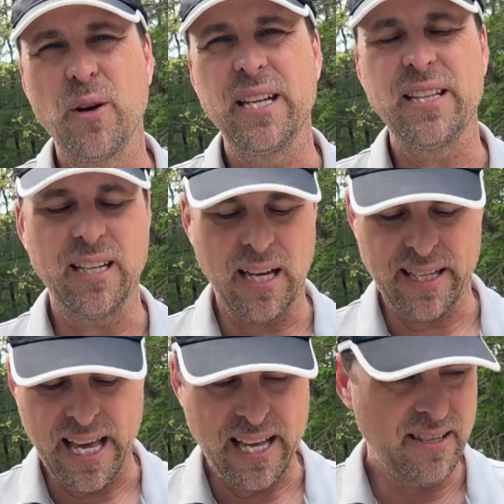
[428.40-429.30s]
or anything like
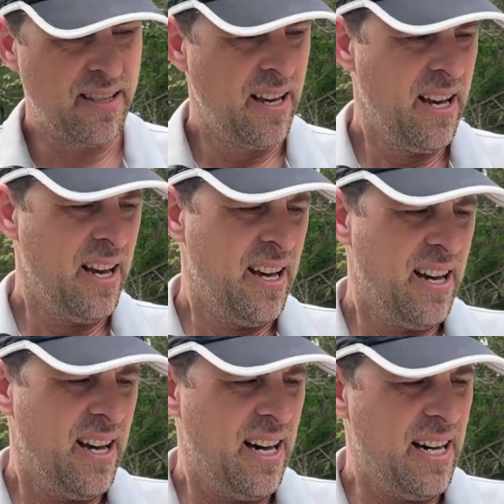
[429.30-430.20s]
this.
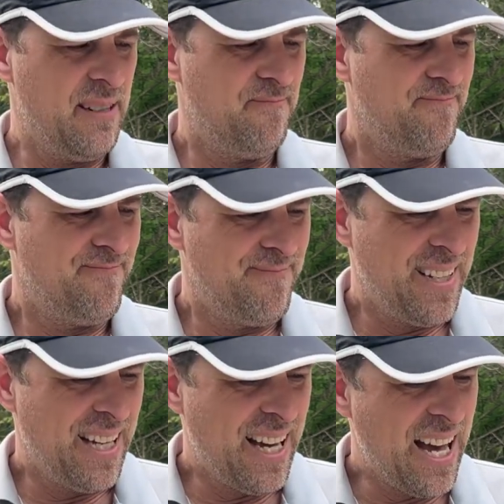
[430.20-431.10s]
Um,
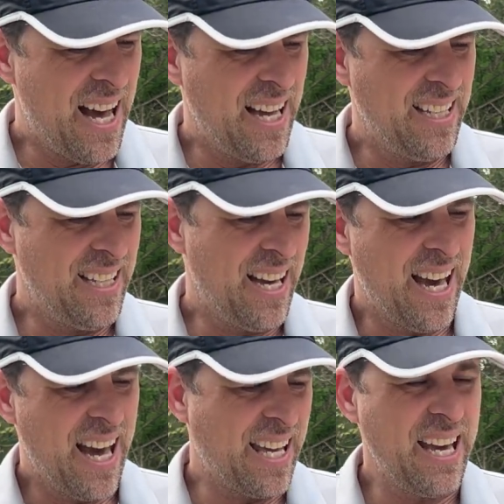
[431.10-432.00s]

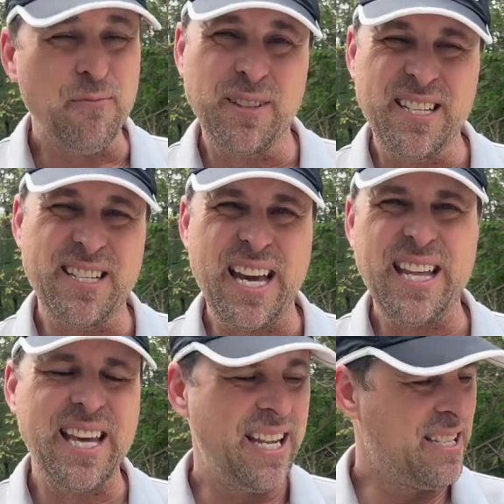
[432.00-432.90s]
I, I can't really say
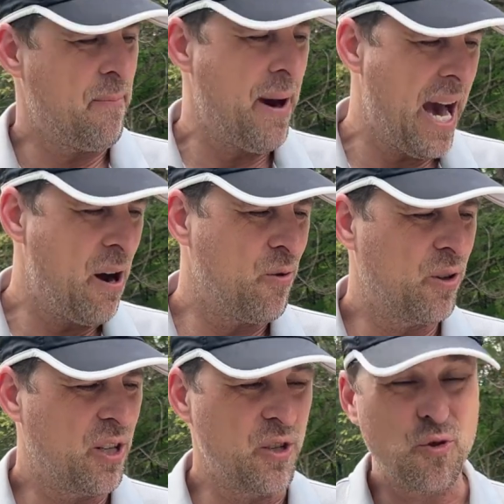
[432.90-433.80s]
that it's a power
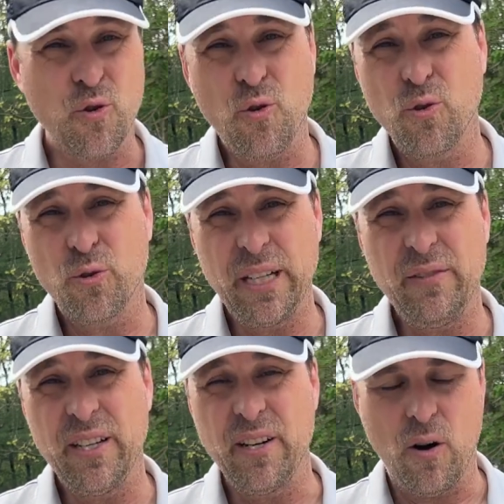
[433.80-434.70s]
control or
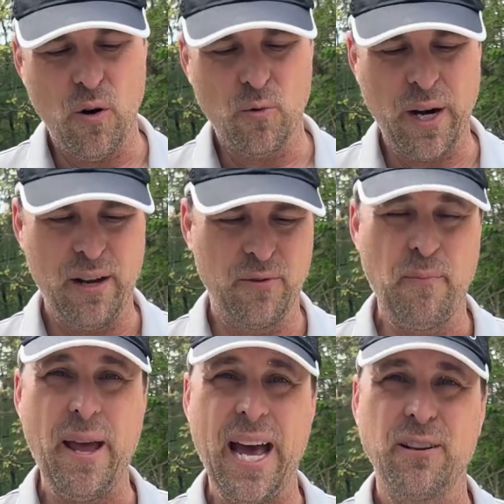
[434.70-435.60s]
even an all-rounder
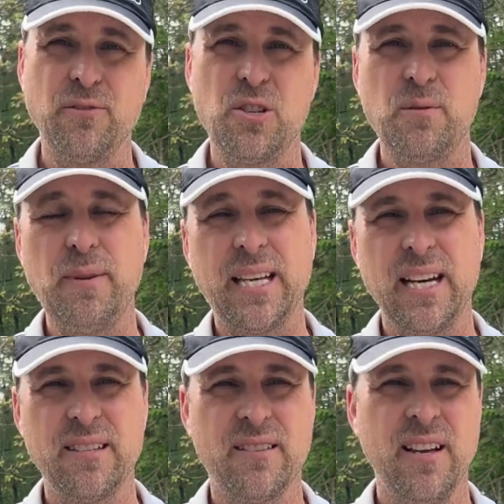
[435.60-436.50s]
paddle just
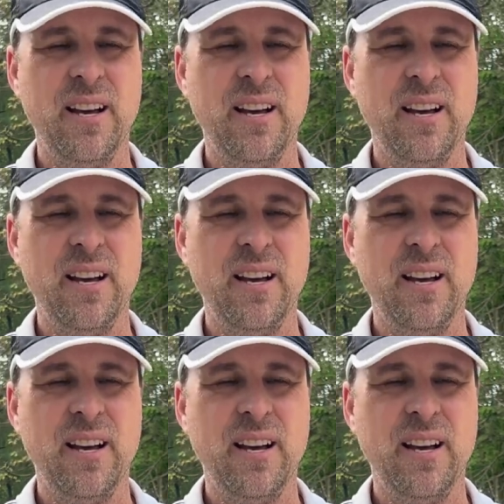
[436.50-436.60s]
because